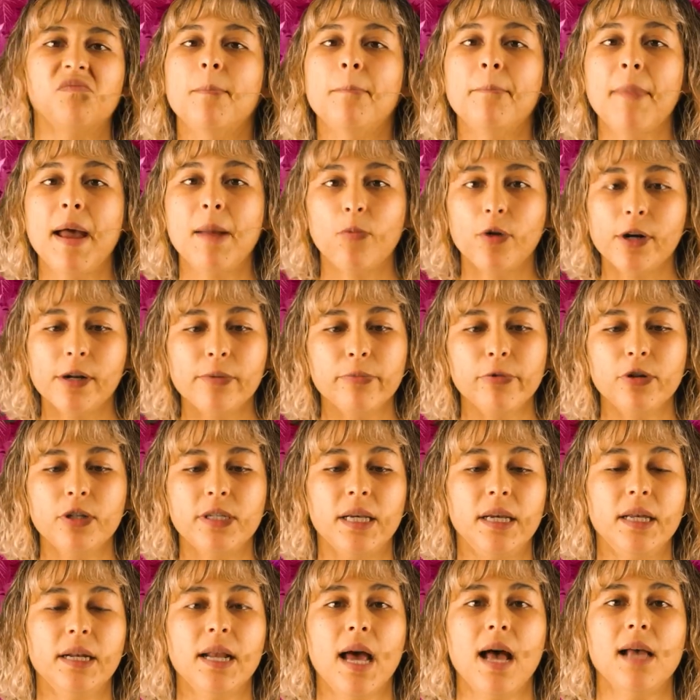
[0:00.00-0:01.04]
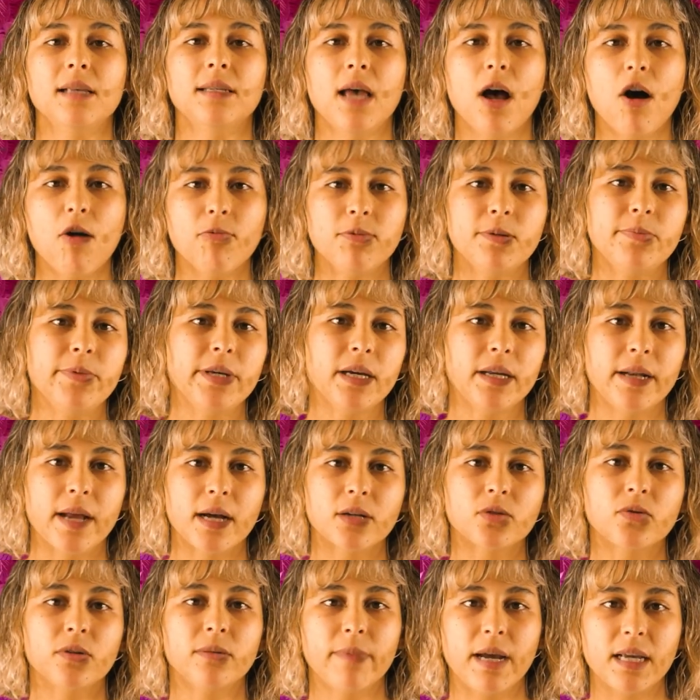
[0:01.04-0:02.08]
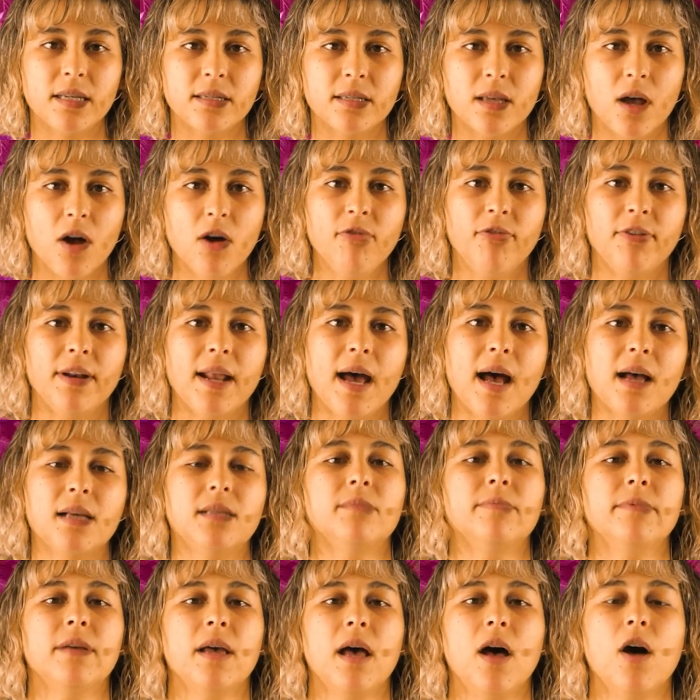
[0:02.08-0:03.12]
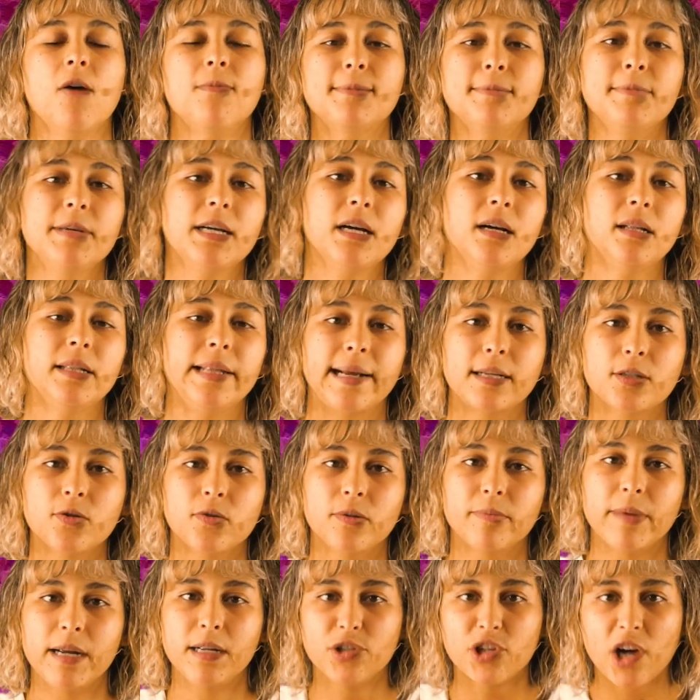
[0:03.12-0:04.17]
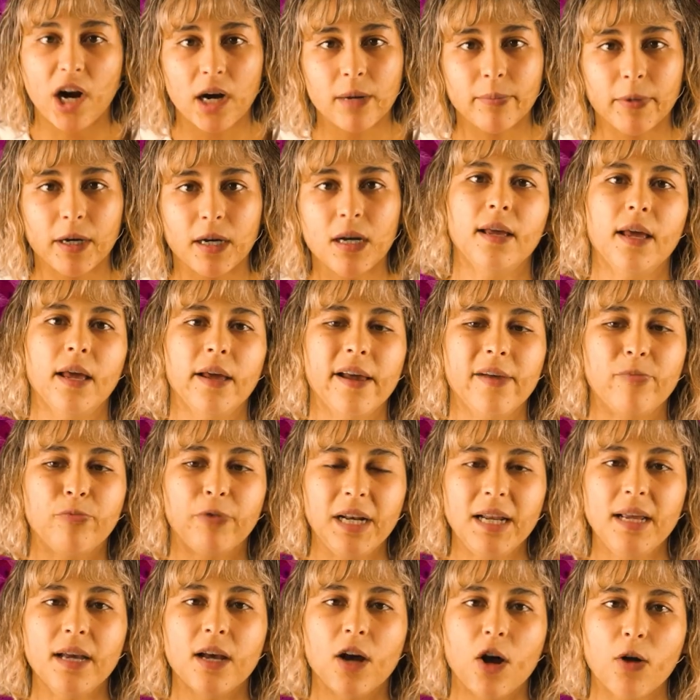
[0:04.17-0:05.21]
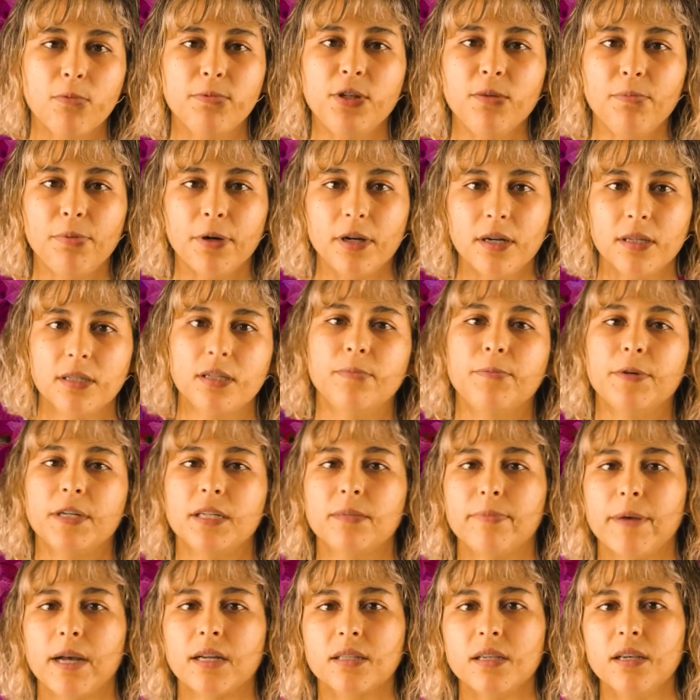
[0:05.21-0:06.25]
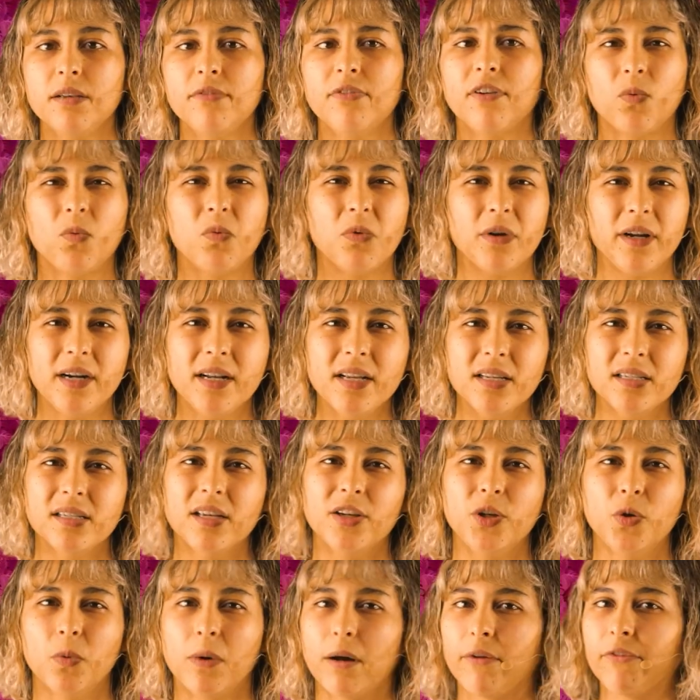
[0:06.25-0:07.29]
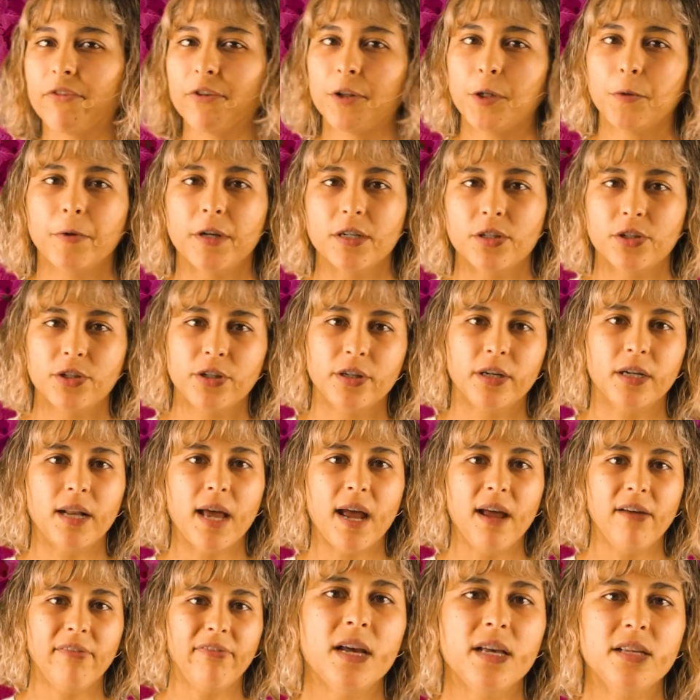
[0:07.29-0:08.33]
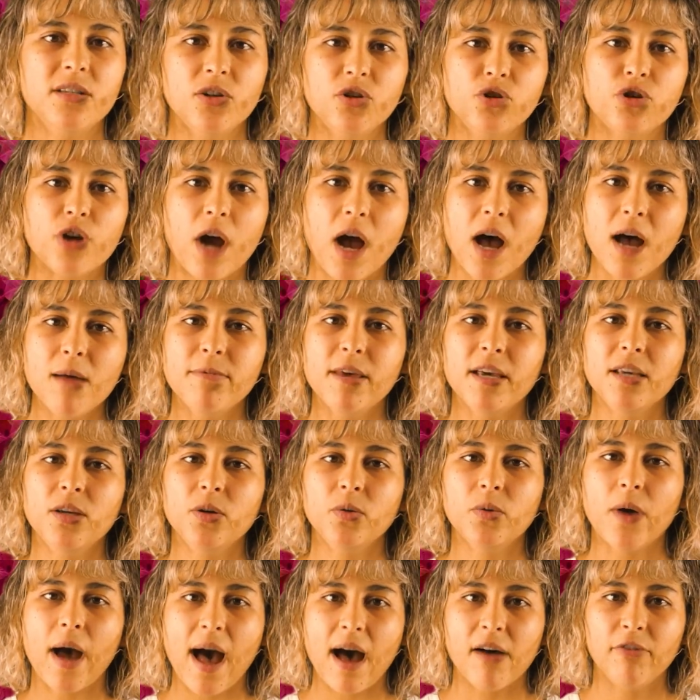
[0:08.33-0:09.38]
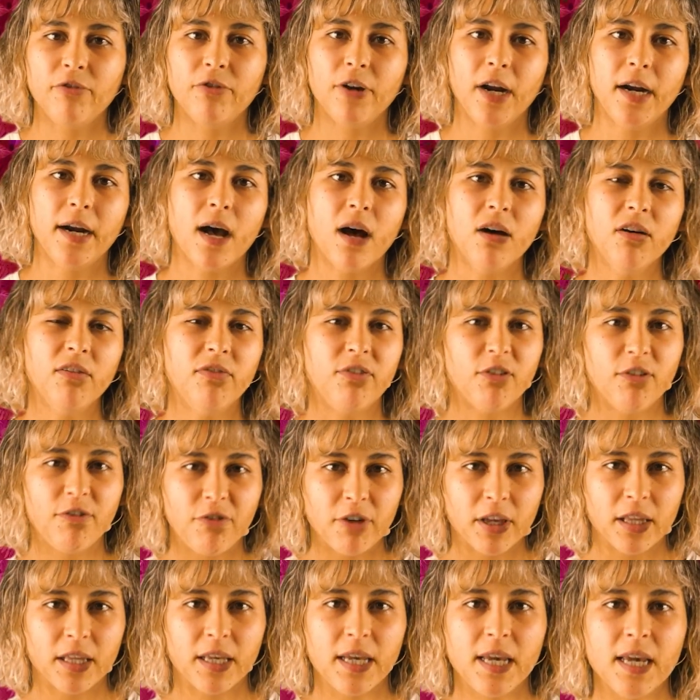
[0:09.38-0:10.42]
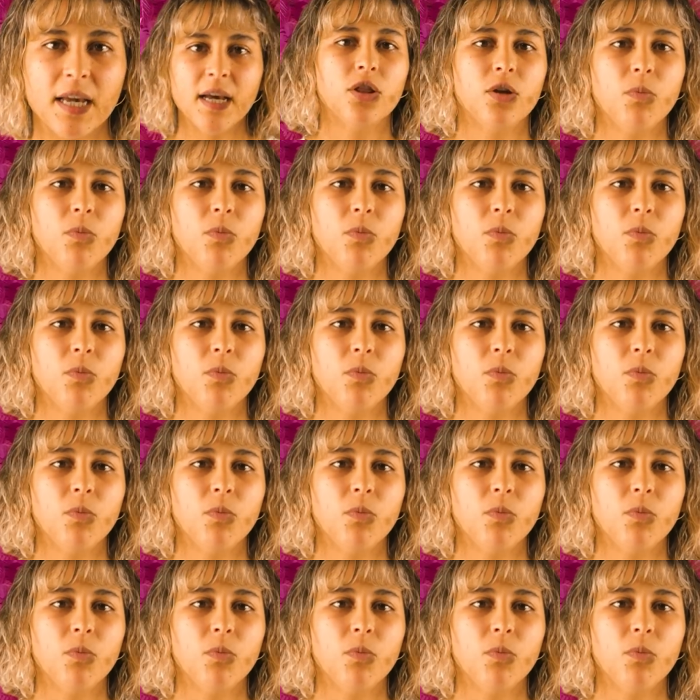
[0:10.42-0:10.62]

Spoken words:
My morning routine has helped me connect with myself and has helped me connect with my dharma. It really helps you put into perspective on what it is that you want for the rest of your life. Is a job that you have right now fulfilling?